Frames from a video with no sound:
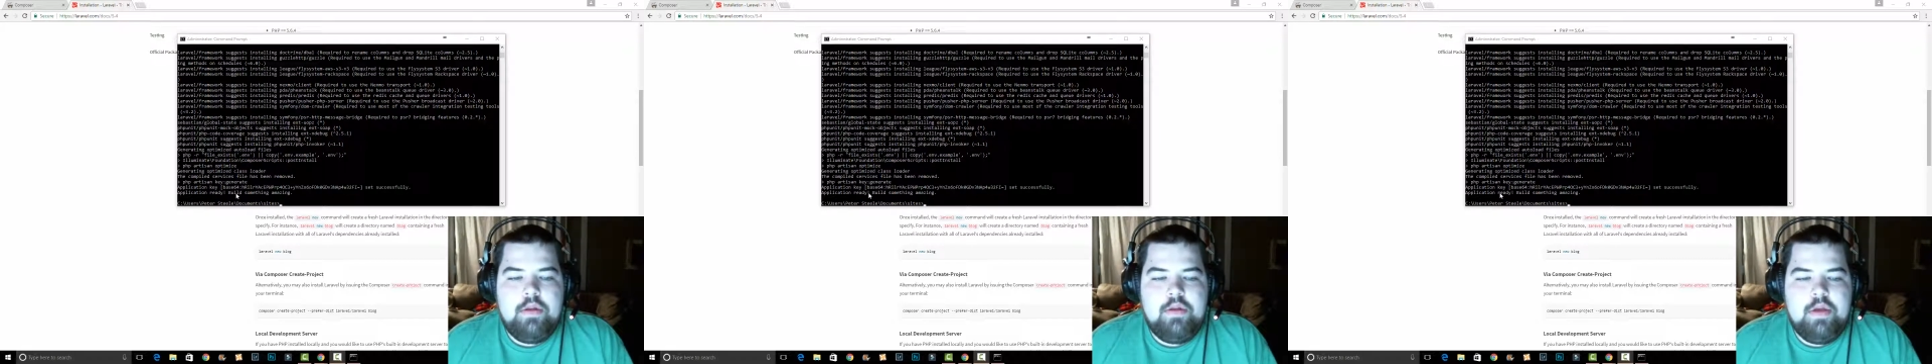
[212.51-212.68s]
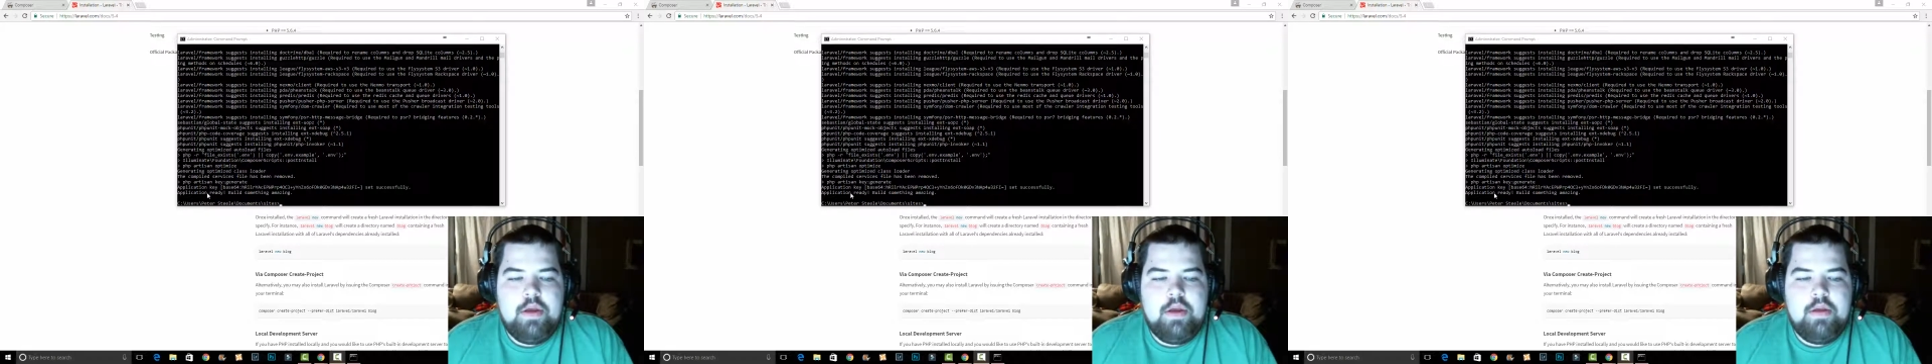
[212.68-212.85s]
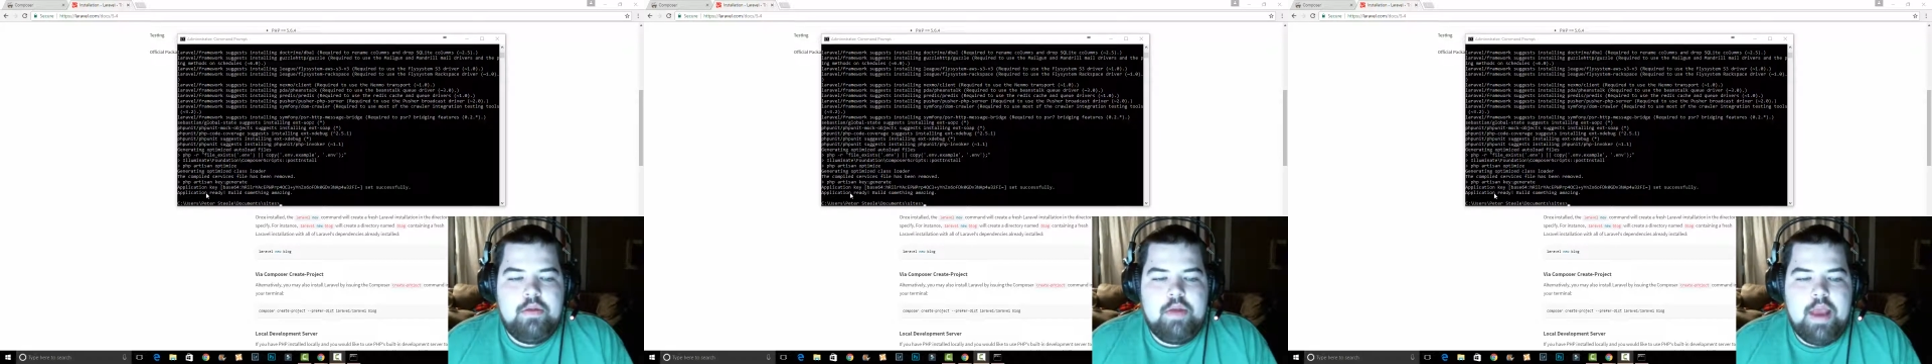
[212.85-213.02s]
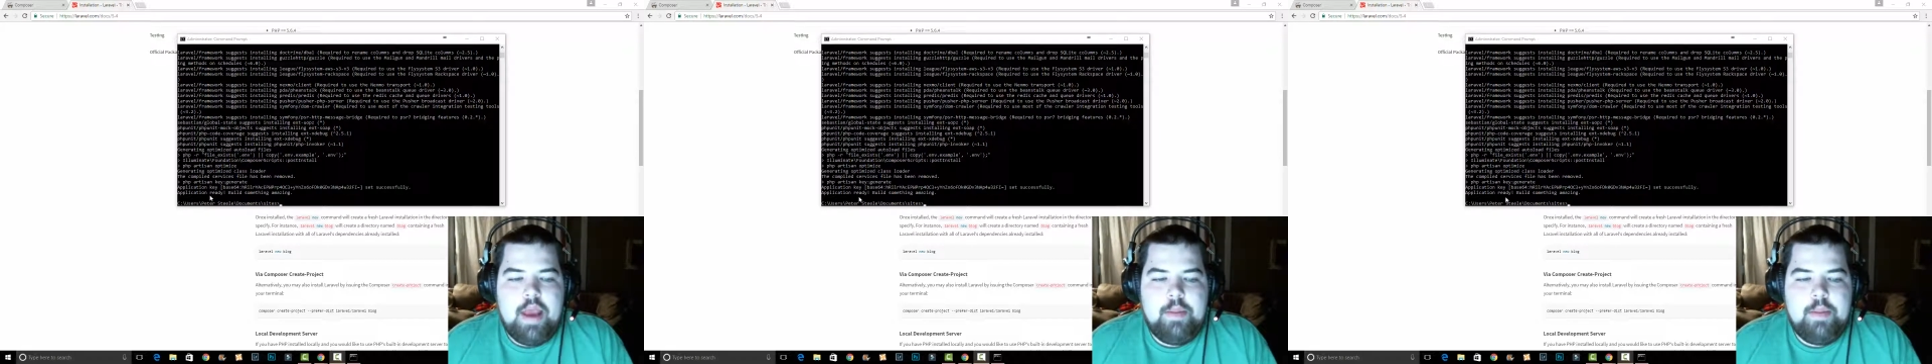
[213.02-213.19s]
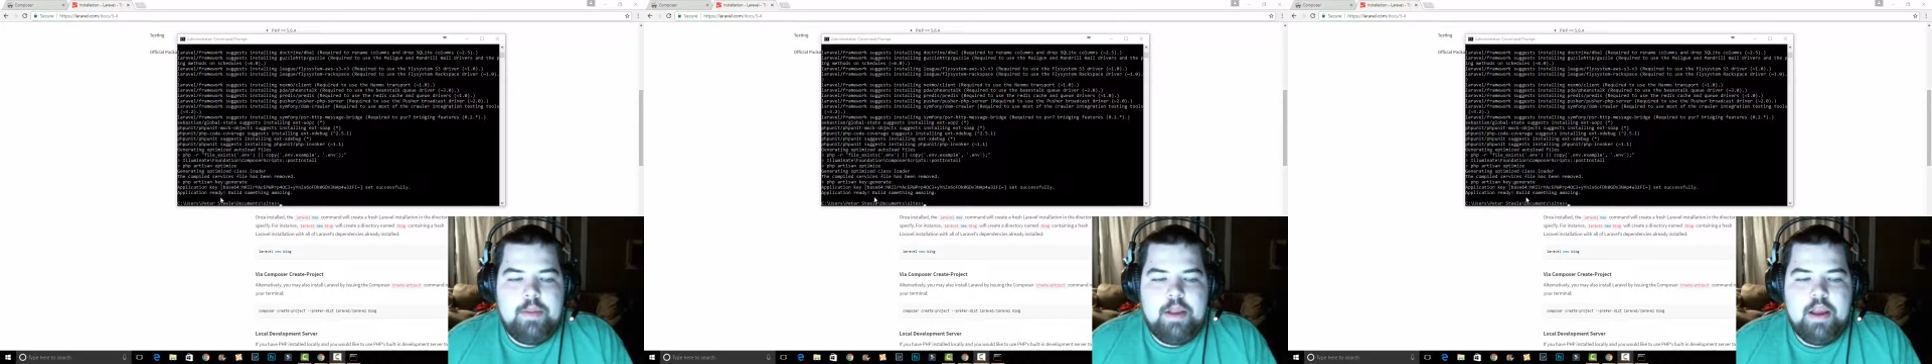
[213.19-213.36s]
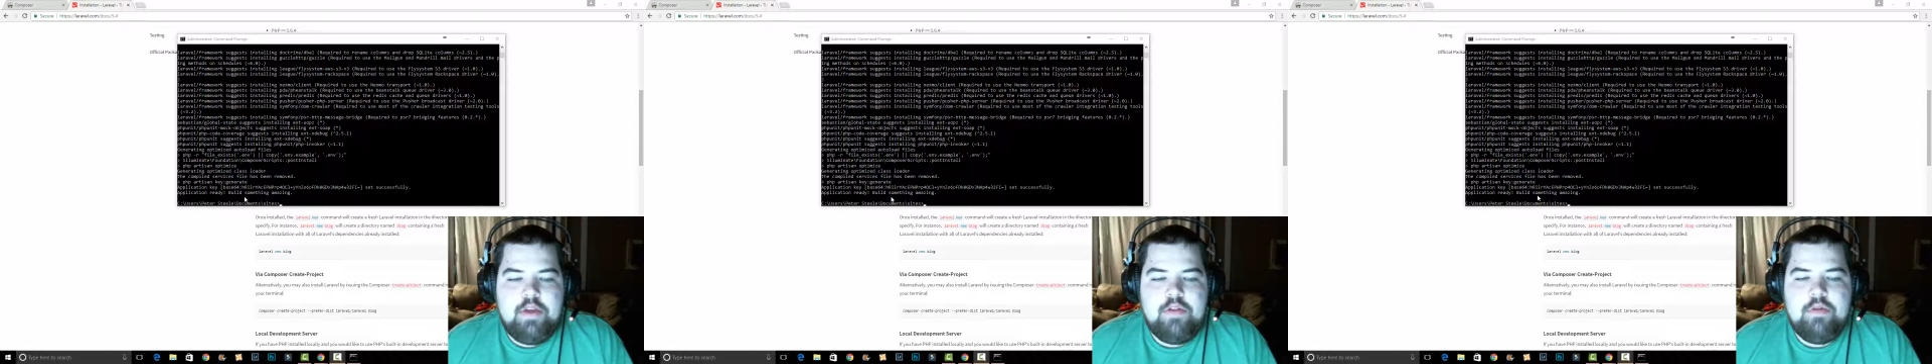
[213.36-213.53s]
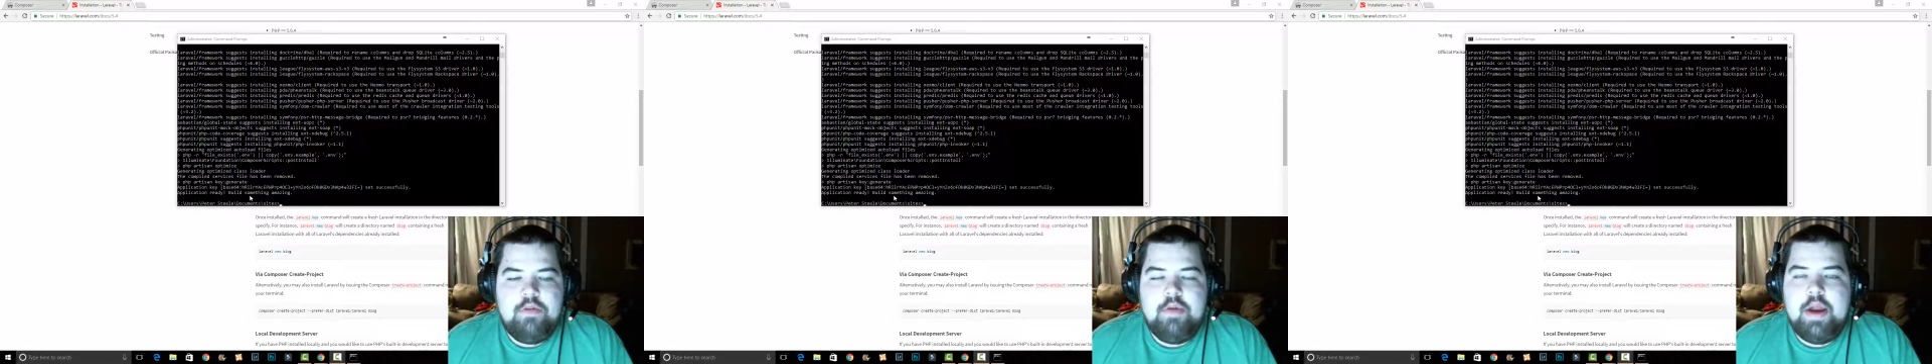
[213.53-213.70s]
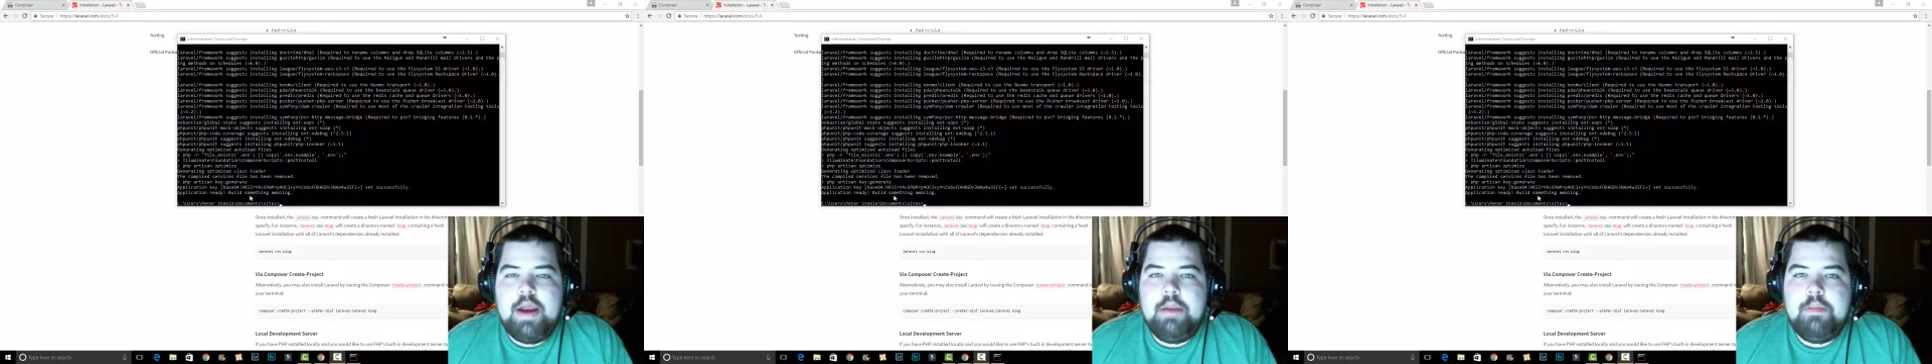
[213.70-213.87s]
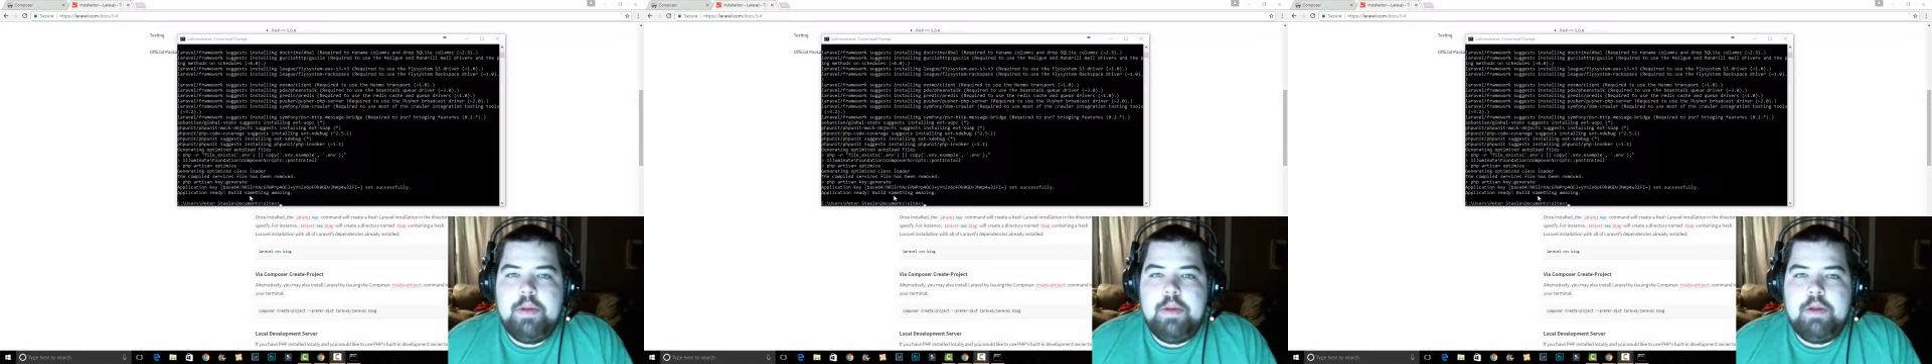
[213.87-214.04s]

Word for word: It says application ready,